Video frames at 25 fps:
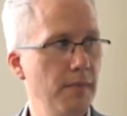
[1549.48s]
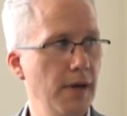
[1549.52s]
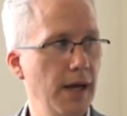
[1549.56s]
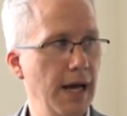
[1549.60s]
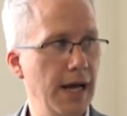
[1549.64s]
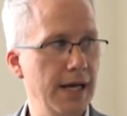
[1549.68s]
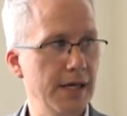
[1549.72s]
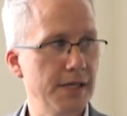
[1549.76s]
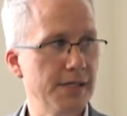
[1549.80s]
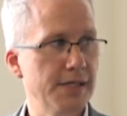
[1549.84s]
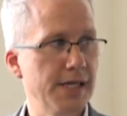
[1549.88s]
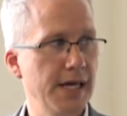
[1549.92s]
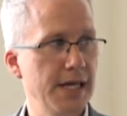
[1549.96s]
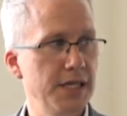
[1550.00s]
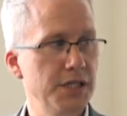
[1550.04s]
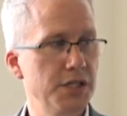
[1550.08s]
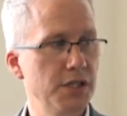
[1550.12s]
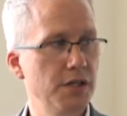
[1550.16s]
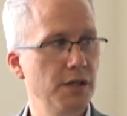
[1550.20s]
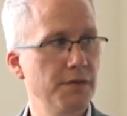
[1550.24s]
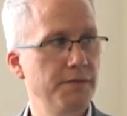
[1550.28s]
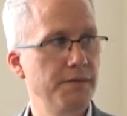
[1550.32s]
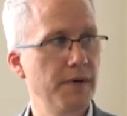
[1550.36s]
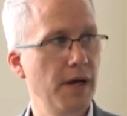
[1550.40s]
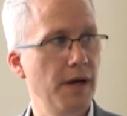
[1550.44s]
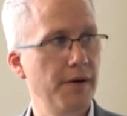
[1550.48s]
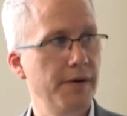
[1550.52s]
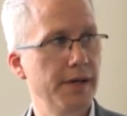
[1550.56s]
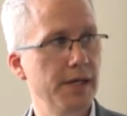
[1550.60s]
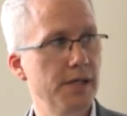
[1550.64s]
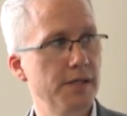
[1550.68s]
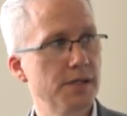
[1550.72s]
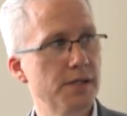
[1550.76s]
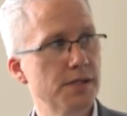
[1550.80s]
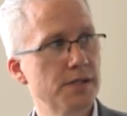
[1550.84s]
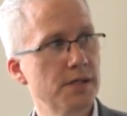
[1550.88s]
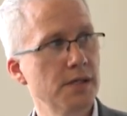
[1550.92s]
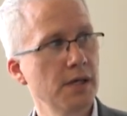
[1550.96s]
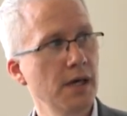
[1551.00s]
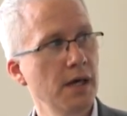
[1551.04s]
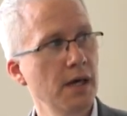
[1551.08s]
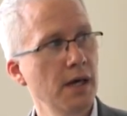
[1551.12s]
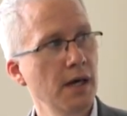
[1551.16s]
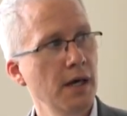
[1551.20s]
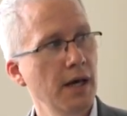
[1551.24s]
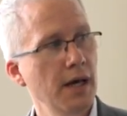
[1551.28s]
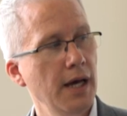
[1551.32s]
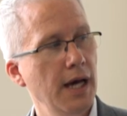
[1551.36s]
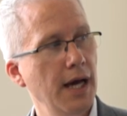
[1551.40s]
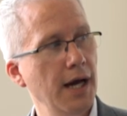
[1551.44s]
annotation of variants.
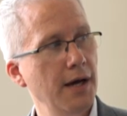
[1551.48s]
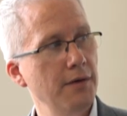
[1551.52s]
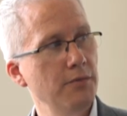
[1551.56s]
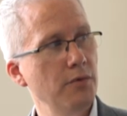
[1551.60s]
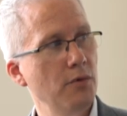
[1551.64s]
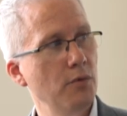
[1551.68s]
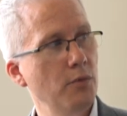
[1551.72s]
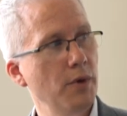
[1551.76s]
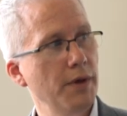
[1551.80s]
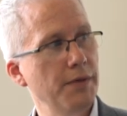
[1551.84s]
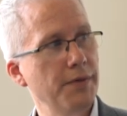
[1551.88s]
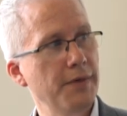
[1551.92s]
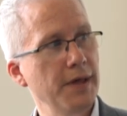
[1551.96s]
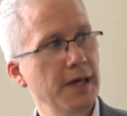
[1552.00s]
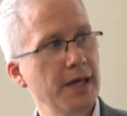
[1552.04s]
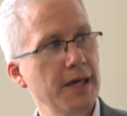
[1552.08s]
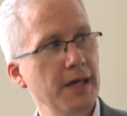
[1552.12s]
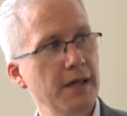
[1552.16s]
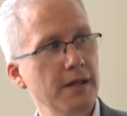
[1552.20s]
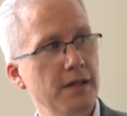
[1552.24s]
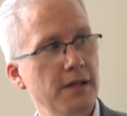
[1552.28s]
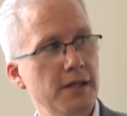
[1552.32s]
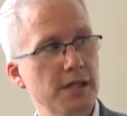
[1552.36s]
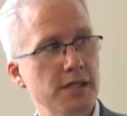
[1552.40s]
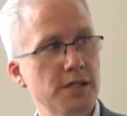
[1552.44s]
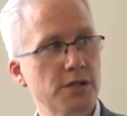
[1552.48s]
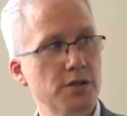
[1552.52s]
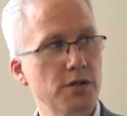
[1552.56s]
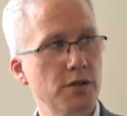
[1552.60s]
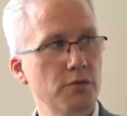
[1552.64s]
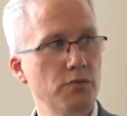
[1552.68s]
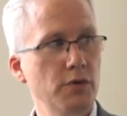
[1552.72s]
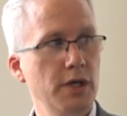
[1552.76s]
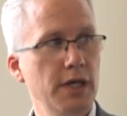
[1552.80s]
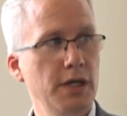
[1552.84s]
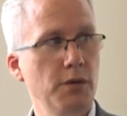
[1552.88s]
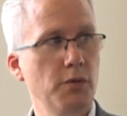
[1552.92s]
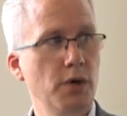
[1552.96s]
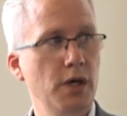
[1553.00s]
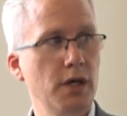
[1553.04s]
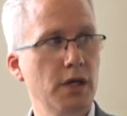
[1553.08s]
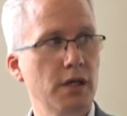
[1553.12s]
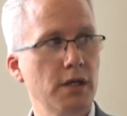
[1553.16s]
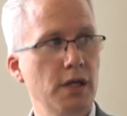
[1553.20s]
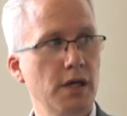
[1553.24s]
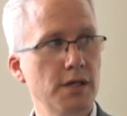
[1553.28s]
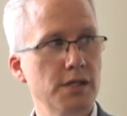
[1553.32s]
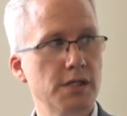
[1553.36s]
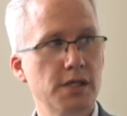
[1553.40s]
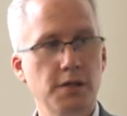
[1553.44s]
We're thinking that this should really work
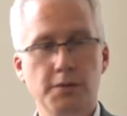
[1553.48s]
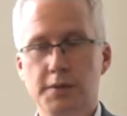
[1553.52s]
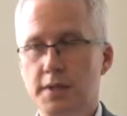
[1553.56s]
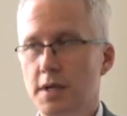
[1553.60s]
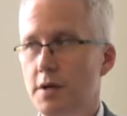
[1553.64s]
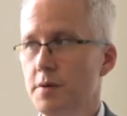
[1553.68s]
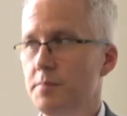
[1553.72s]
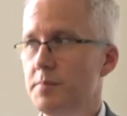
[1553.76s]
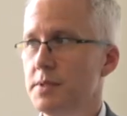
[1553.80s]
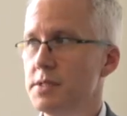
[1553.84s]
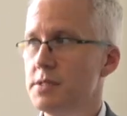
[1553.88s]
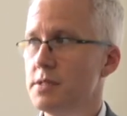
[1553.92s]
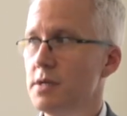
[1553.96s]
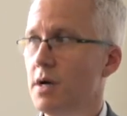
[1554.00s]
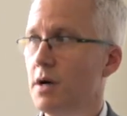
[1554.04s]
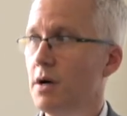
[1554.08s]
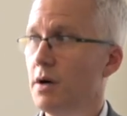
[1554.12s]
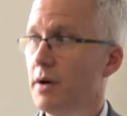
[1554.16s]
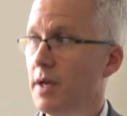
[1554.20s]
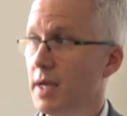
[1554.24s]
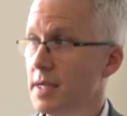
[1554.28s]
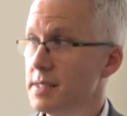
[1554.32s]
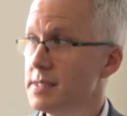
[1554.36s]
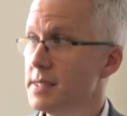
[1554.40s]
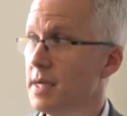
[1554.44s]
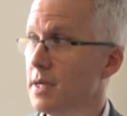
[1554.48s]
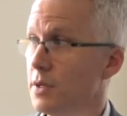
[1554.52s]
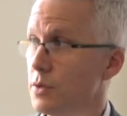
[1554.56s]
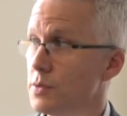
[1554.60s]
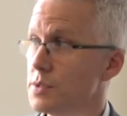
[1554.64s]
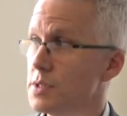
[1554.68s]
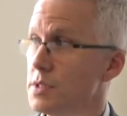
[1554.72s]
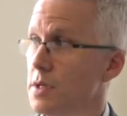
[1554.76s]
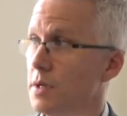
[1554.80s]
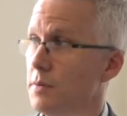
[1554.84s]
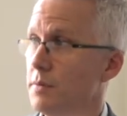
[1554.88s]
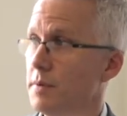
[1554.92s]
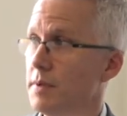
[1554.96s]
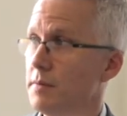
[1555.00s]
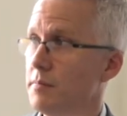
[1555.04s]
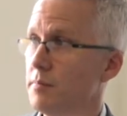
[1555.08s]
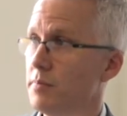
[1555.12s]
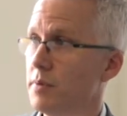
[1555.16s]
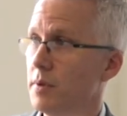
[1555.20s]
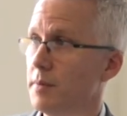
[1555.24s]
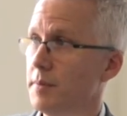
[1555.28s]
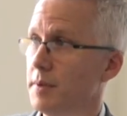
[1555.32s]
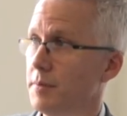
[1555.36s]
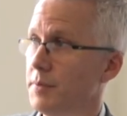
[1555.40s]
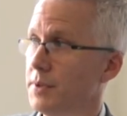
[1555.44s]
closely with open targets and also
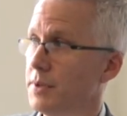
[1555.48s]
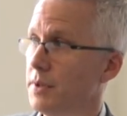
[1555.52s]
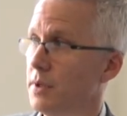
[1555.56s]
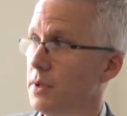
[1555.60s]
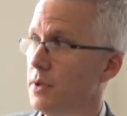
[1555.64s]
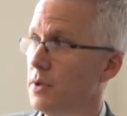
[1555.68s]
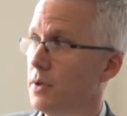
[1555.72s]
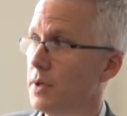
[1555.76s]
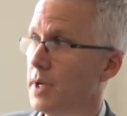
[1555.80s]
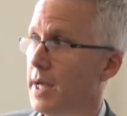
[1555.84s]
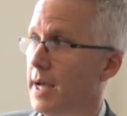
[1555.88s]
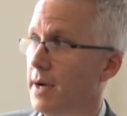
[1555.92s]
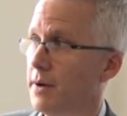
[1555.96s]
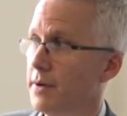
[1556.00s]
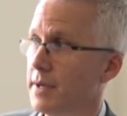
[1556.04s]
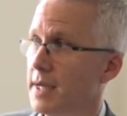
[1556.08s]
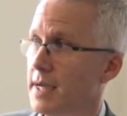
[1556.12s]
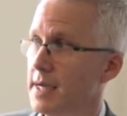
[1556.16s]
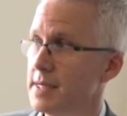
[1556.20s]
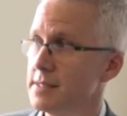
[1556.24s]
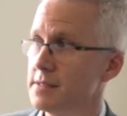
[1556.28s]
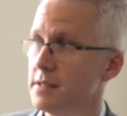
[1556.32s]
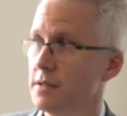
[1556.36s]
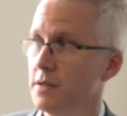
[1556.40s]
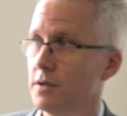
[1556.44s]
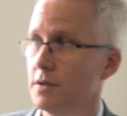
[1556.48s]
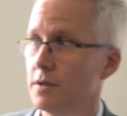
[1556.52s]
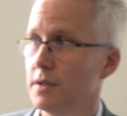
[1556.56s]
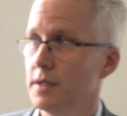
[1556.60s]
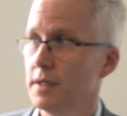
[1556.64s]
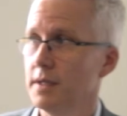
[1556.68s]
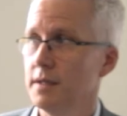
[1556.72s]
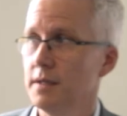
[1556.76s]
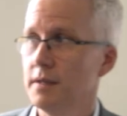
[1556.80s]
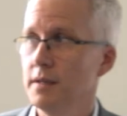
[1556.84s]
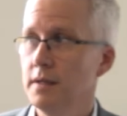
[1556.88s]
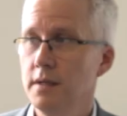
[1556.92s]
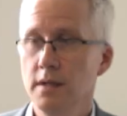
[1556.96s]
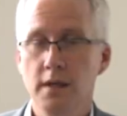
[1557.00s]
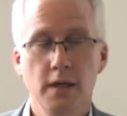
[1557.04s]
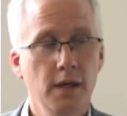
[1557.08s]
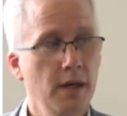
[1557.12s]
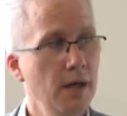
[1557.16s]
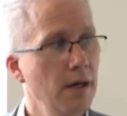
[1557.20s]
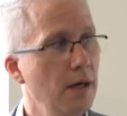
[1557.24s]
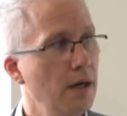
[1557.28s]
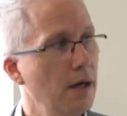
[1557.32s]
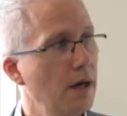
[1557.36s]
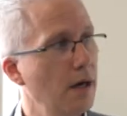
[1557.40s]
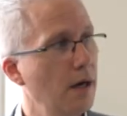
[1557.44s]
probably with the knockout catalogue
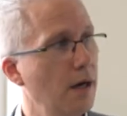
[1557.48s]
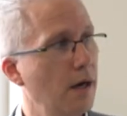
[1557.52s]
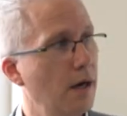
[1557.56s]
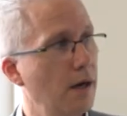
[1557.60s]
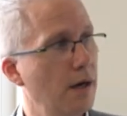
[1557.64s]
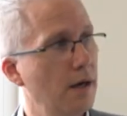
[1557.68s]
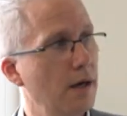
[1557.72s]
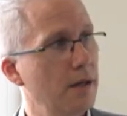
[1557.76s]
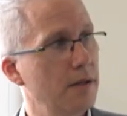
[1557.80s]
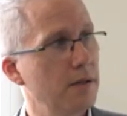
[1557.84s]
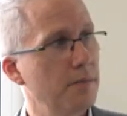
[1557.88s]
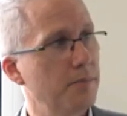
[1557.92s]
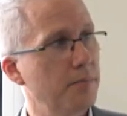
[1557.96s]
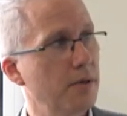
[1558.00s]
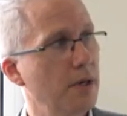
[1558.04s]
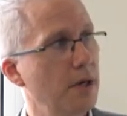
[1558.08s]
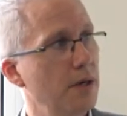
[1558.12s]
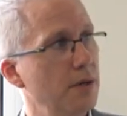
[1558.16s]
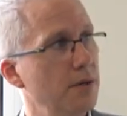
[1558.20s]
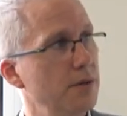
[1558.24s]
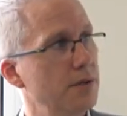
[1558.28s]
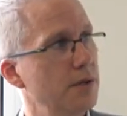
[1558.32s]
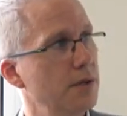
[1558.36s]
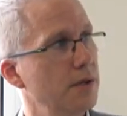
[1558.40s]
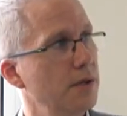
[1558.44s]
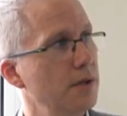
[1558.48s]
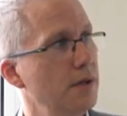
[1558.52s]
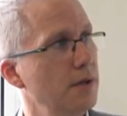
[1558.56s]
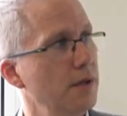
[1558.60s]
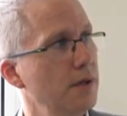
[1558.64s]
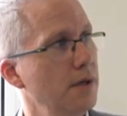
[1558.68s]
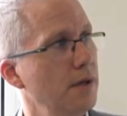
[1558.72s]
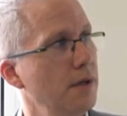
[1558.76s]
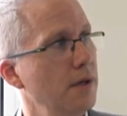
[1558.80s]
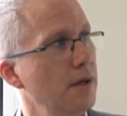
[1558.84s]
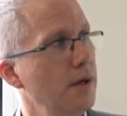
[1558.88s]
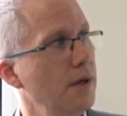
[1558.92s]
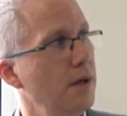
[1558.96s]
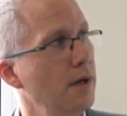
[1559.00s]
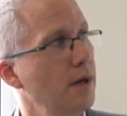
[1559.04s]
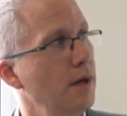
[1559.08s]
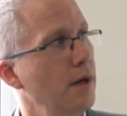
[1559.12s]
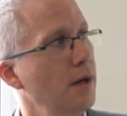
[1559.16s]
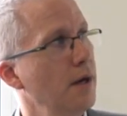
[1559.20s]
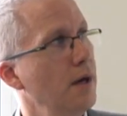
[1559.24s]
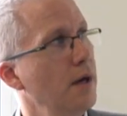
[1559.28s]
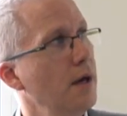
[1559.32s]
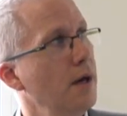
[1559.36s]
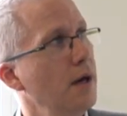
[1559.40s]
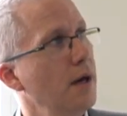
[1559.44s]
at the Broad.
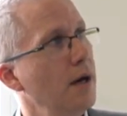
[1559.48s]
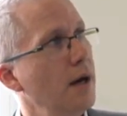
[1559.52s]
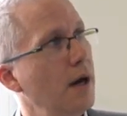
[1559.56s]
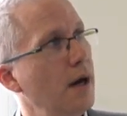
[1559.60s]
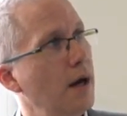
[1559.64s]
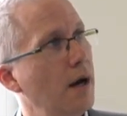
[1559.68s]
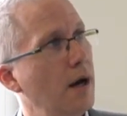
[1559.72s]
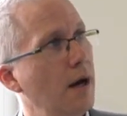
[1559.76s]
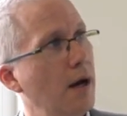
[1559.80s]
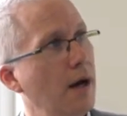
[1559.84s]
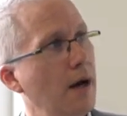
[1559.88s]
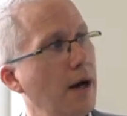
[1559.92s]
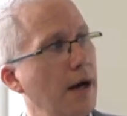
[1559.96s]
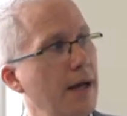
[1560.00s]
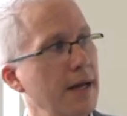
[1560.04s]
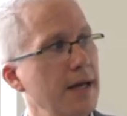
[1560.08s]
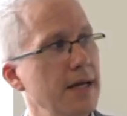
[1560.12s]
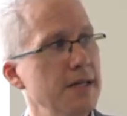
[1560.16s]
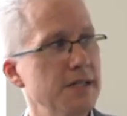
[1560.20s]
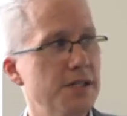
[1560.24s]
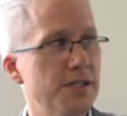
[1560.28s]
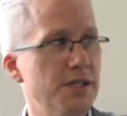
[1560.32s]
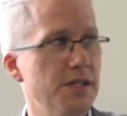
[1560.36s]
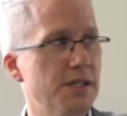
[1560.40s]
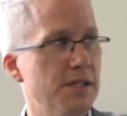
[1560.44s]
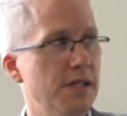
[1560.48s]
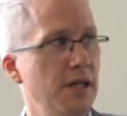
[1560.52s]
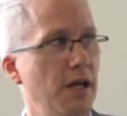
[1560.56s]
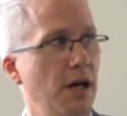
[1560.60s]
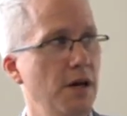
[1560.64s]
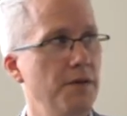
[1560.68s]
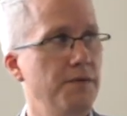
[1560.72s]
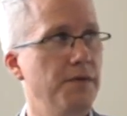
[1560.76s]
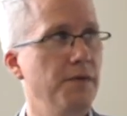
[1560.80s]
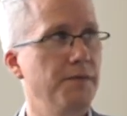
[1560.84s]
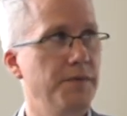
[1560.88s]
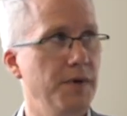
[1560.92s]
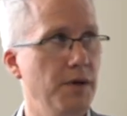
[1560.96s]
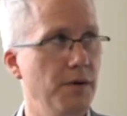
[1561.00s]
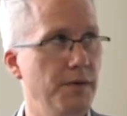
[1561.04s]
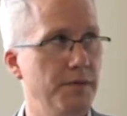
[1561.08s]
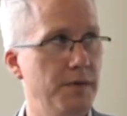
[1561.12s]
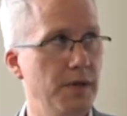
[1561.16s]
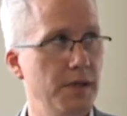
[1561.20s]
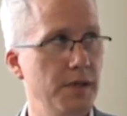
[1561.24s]
And here's just an overview of